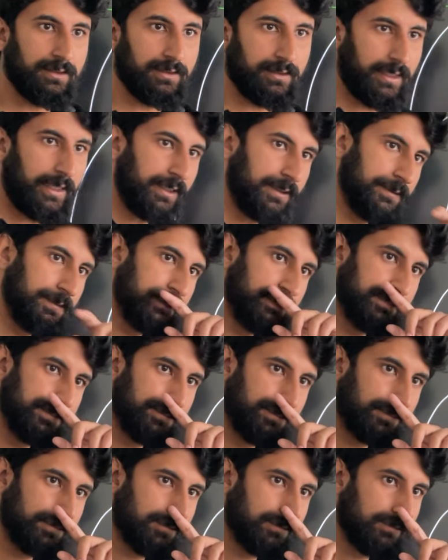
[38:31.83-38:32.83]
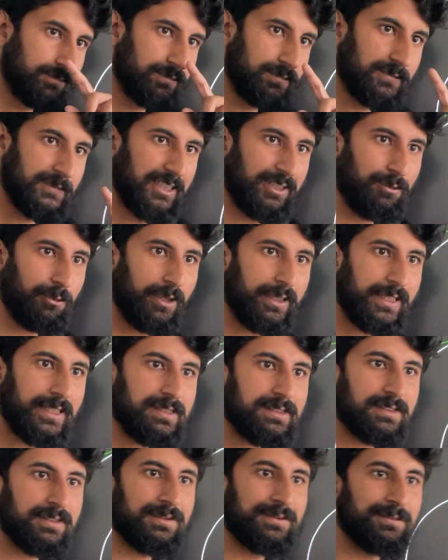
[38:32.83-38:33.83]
Right? What else?